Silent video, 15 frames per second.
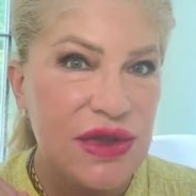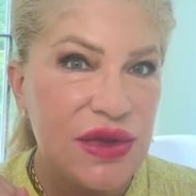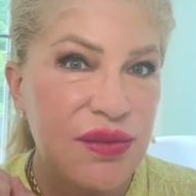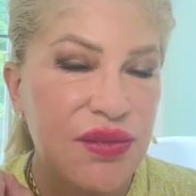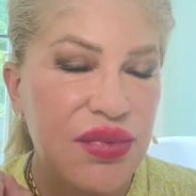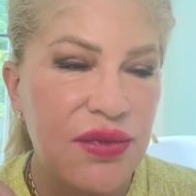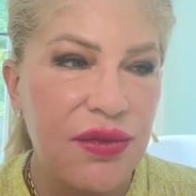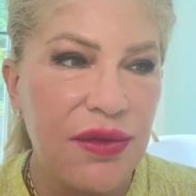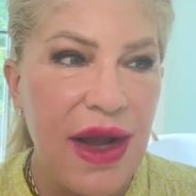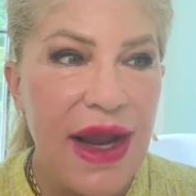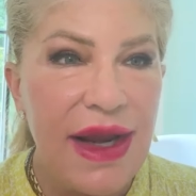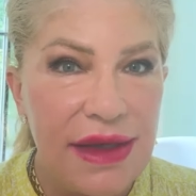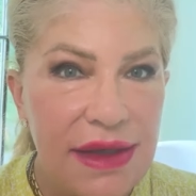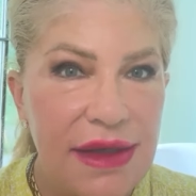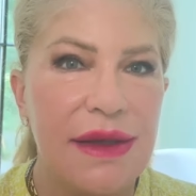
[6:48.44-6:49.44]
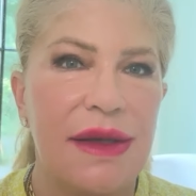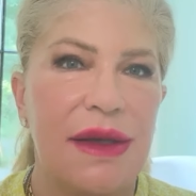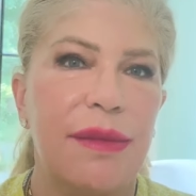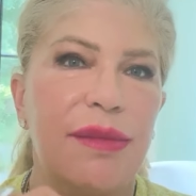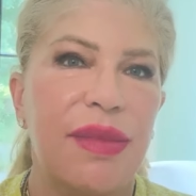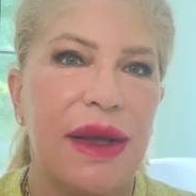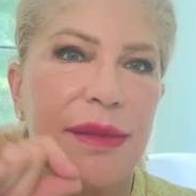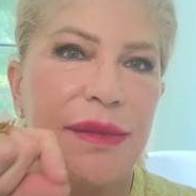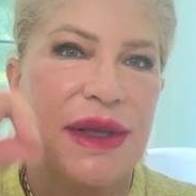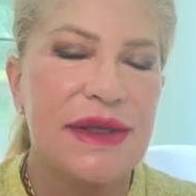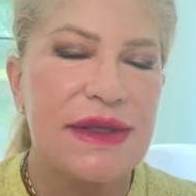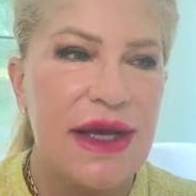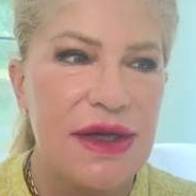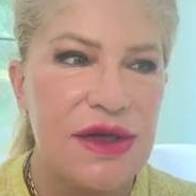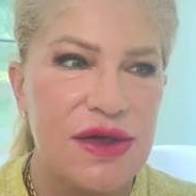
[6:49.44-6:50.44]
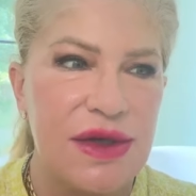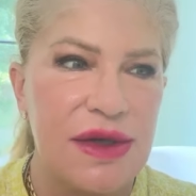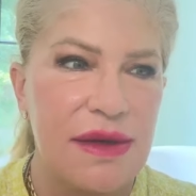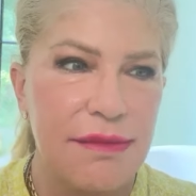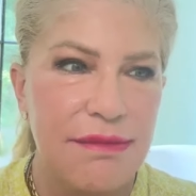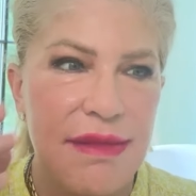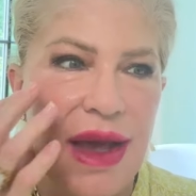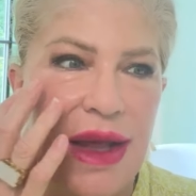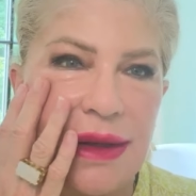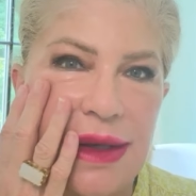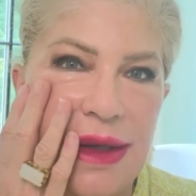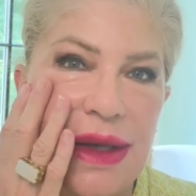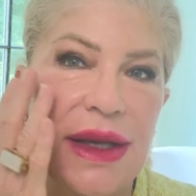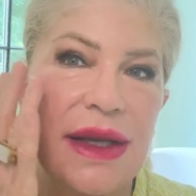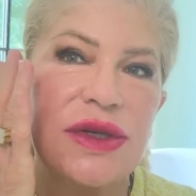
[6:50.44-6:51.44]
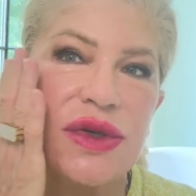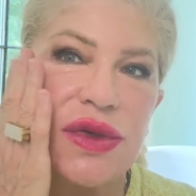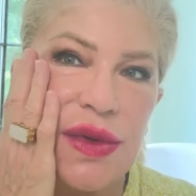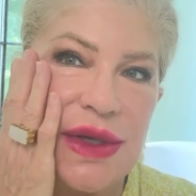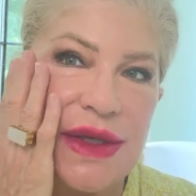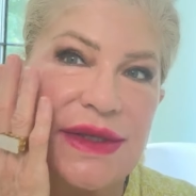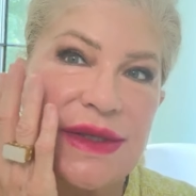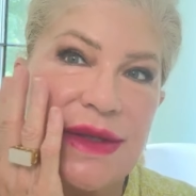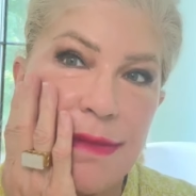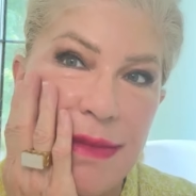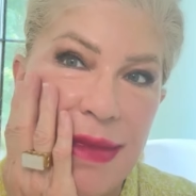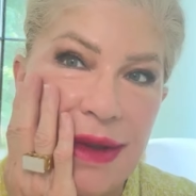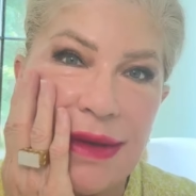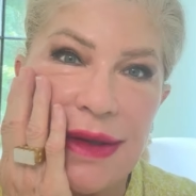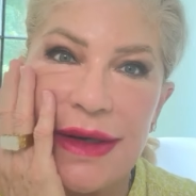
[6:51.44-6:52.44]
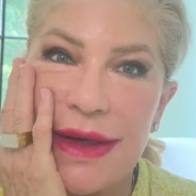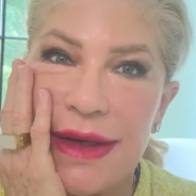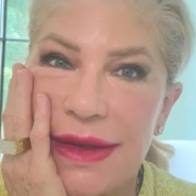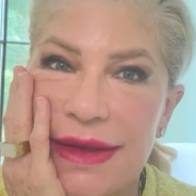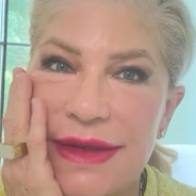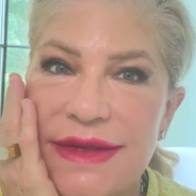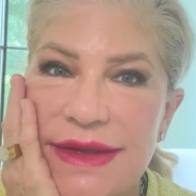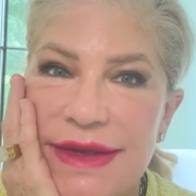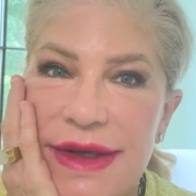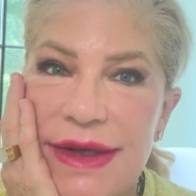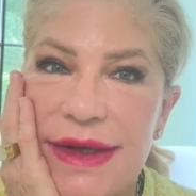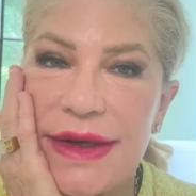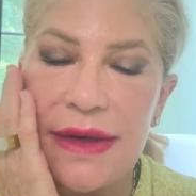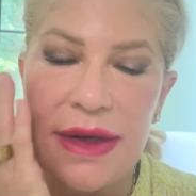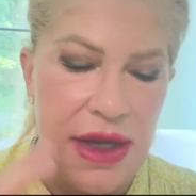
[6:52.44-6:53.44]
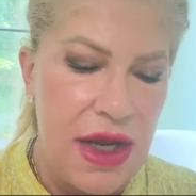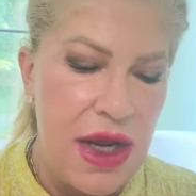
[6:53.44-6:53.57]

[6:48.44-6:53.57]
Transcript: to brighten pigmentation. Melanin, it treats the melanin in the skin.